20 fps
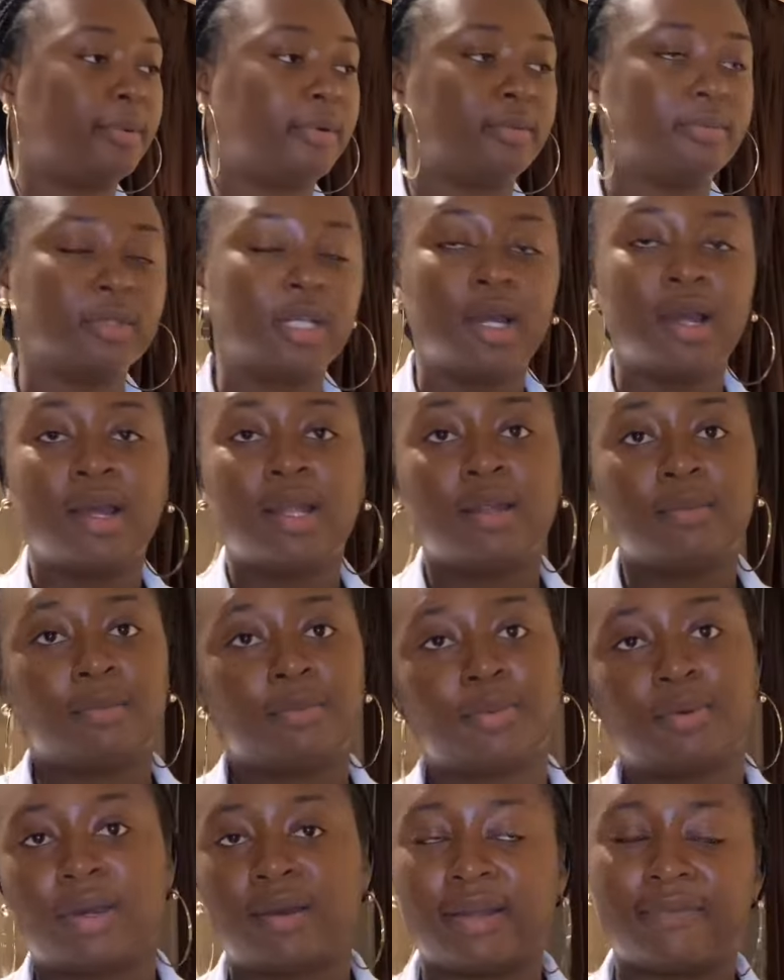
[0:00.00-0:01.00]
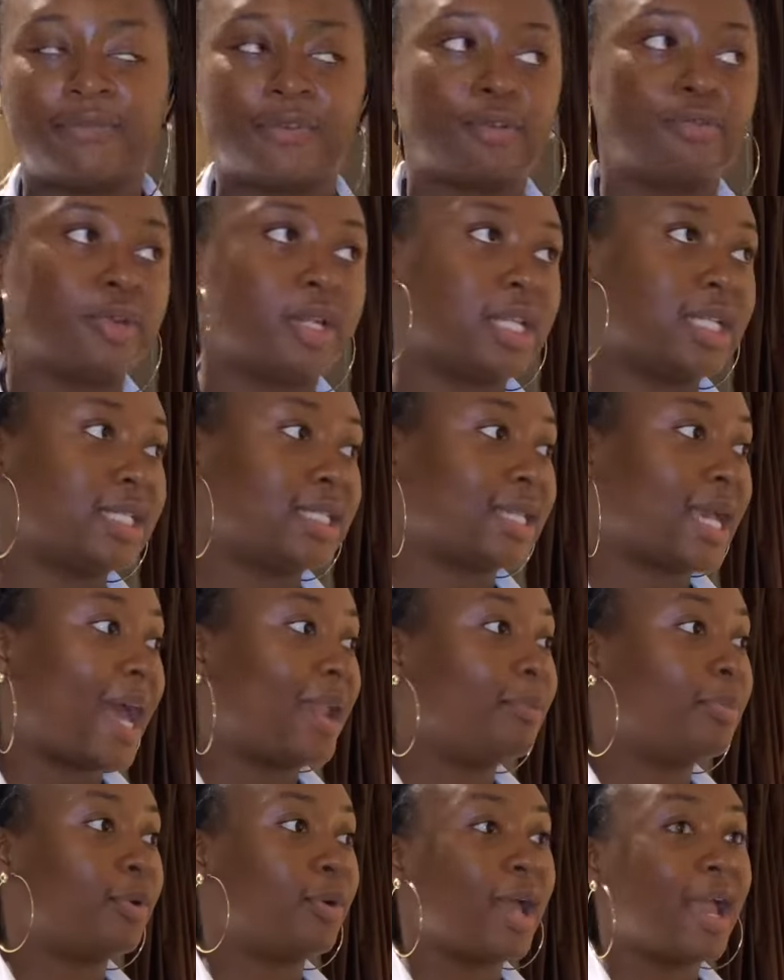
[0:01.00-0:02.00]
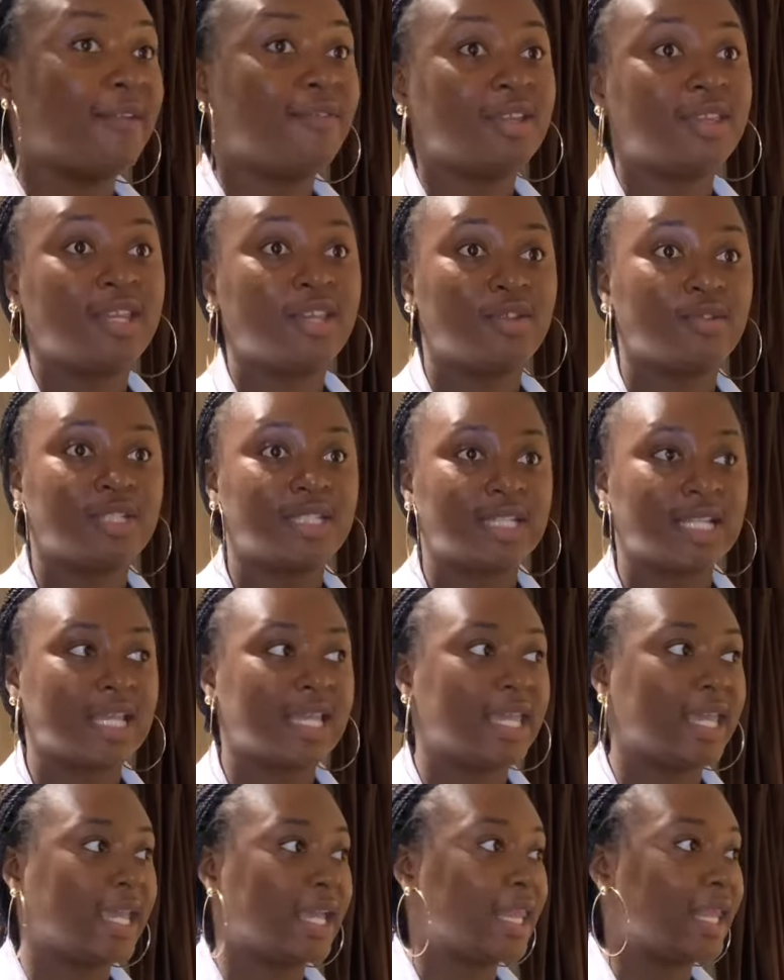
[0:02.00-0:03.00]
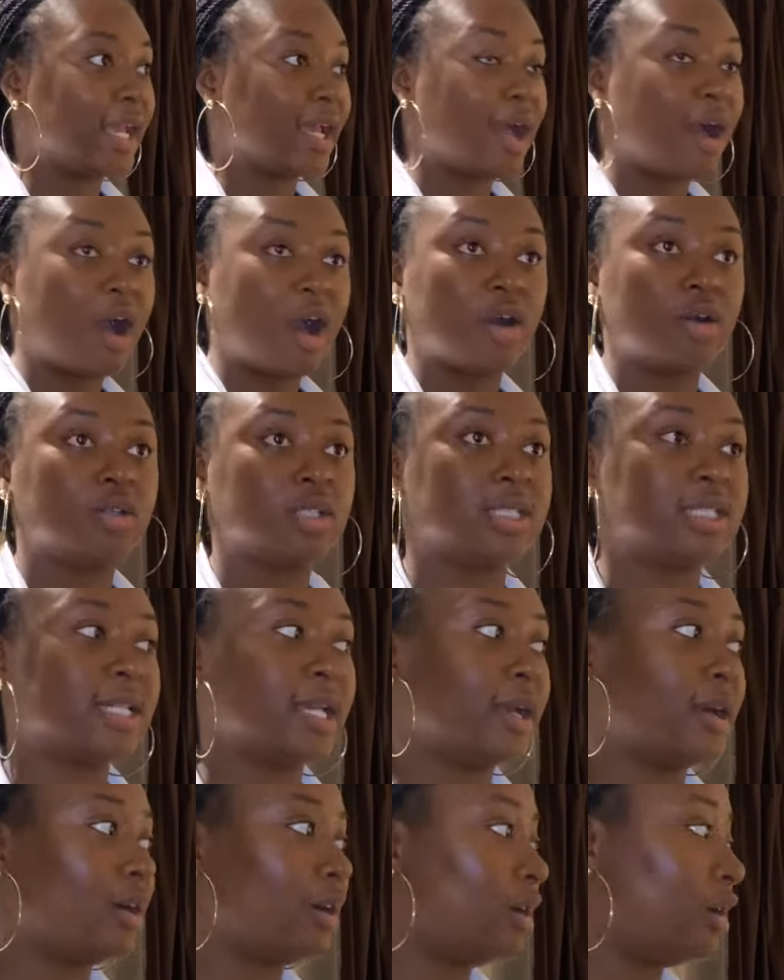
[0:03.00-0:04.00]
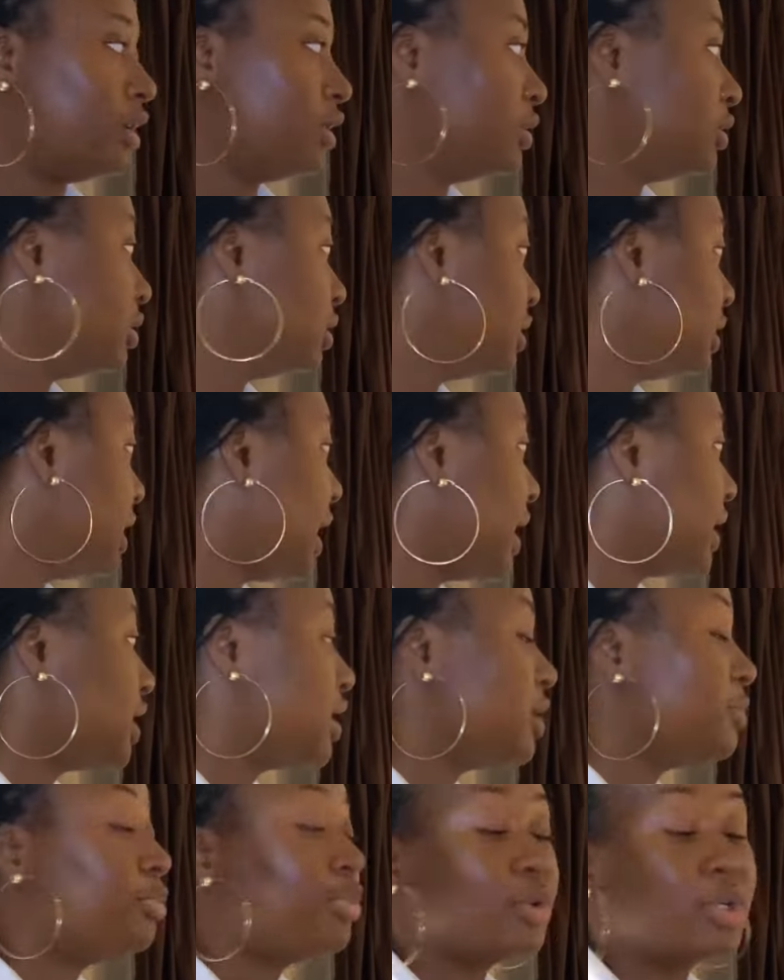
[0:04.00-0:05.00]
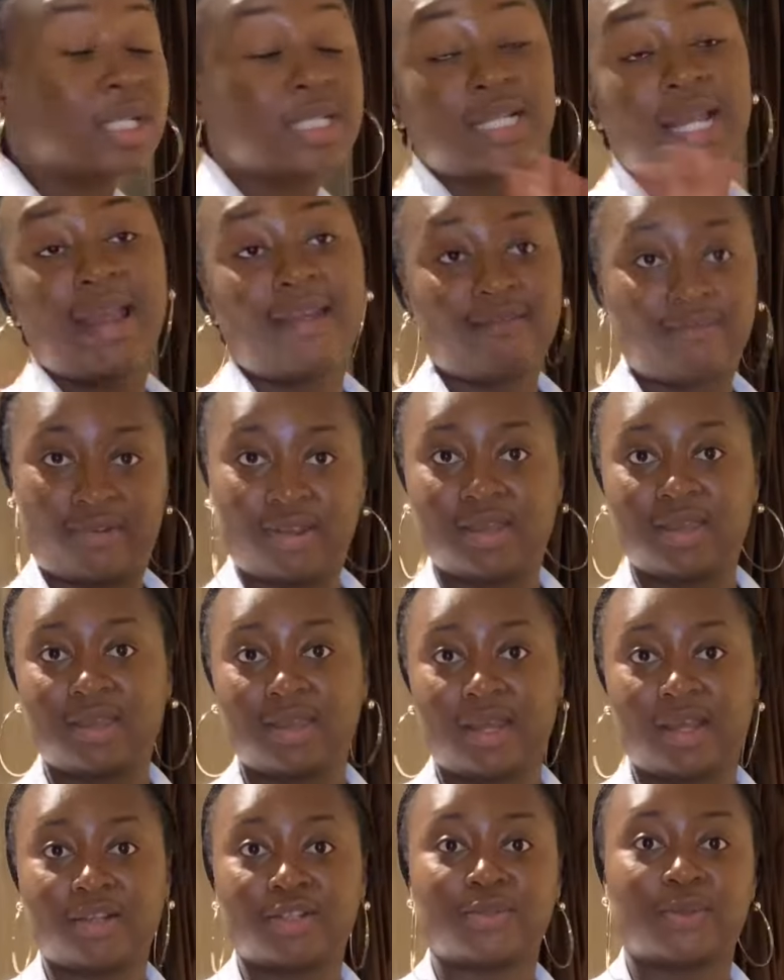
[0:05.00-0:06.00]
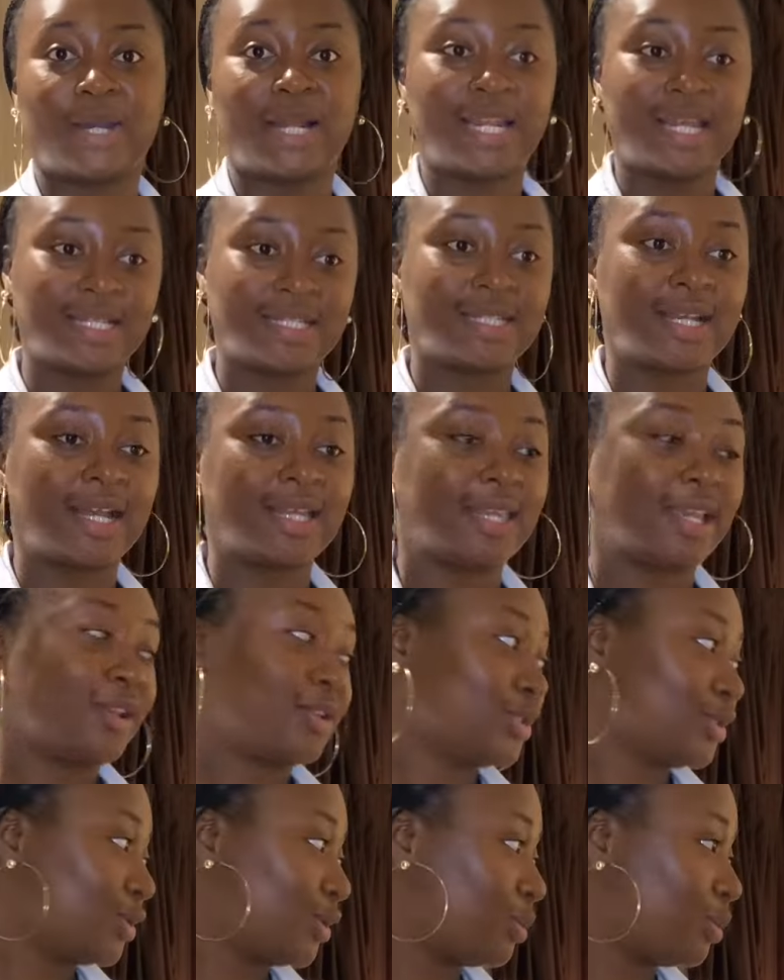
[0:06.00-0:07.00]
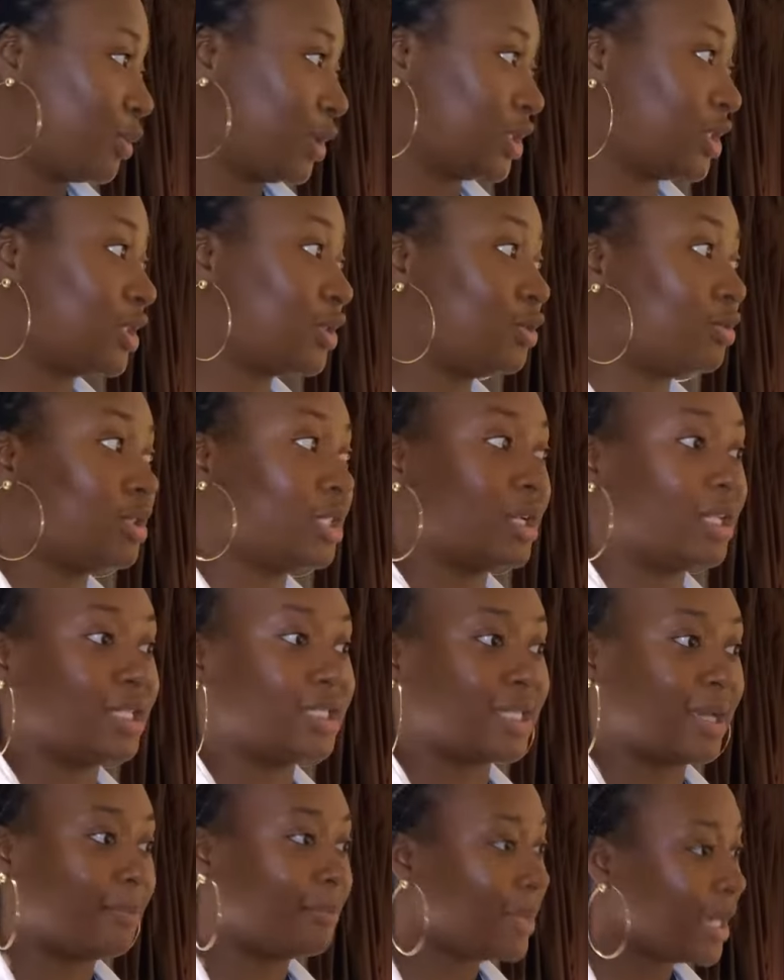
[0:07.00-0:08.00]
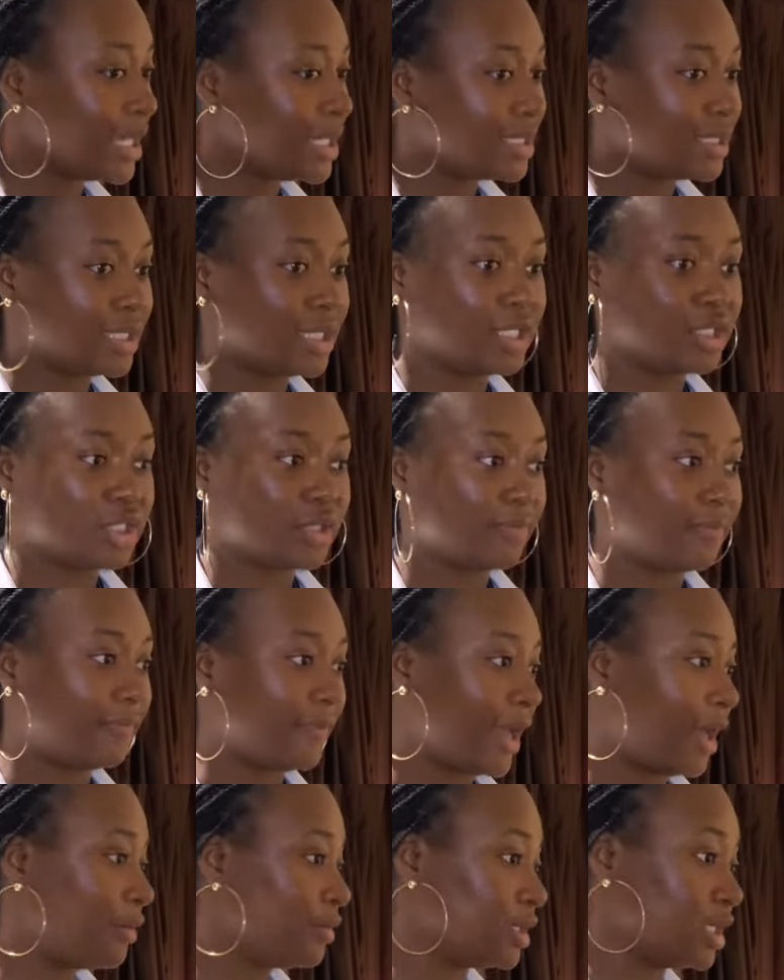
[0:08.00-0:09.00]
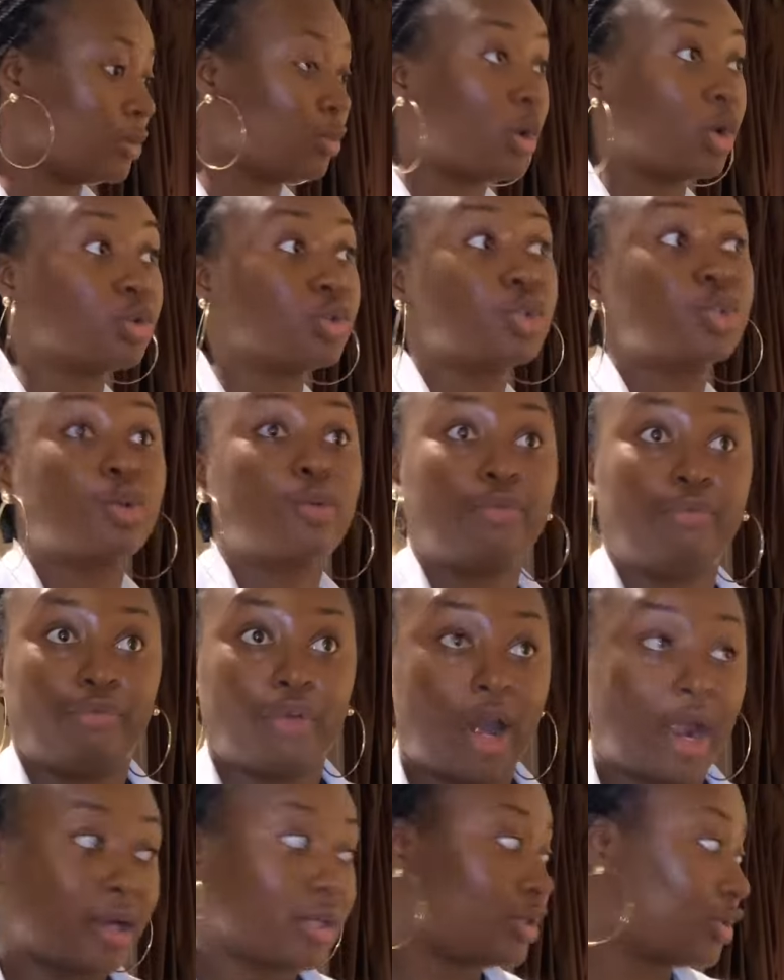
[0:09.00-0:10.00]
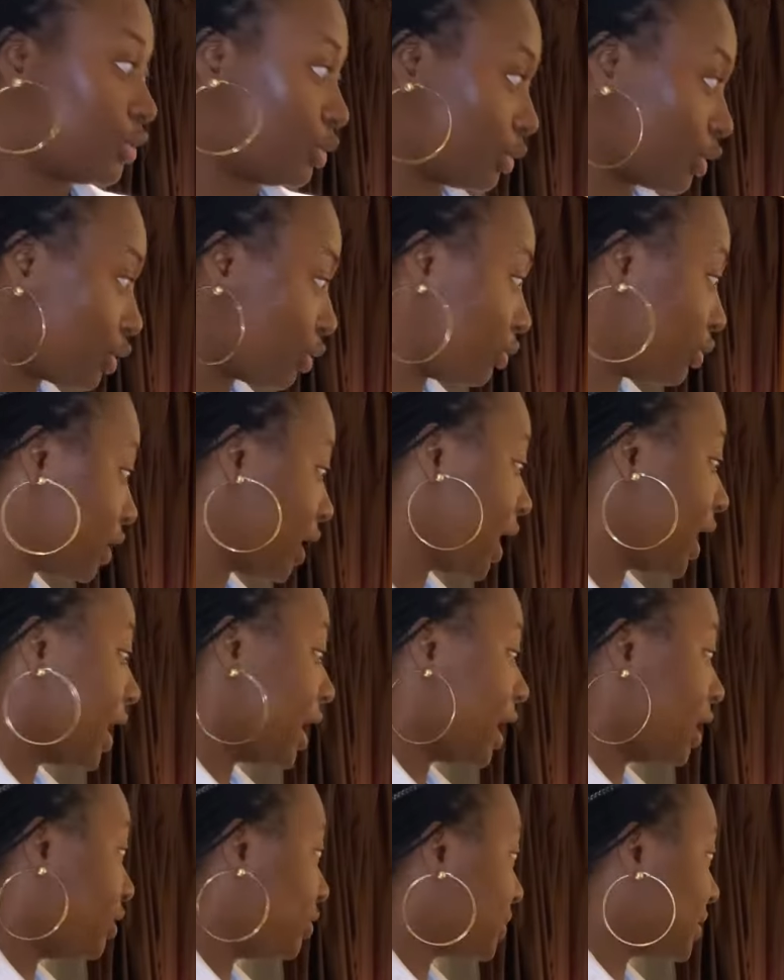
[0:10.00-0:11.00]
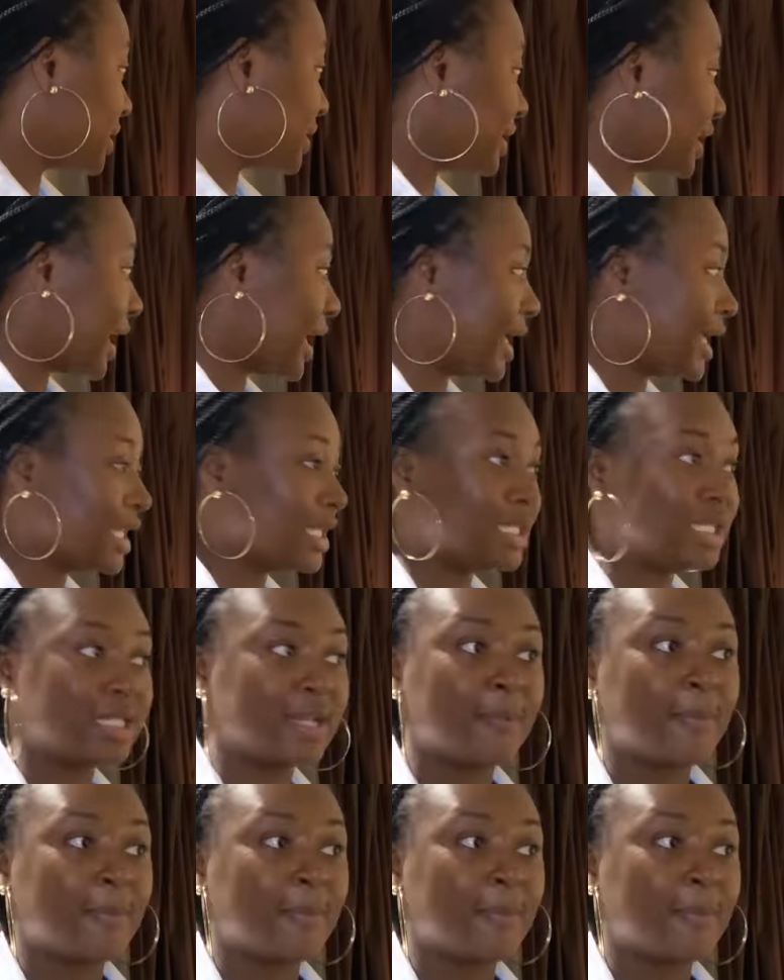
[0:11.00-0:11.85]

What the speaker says: But well, I feel really sad. But everything you see here, like our hotel, she booked everything. So Anita, thank you so much. This hotel is amazing. She found it, well, so far so good. It looks nice.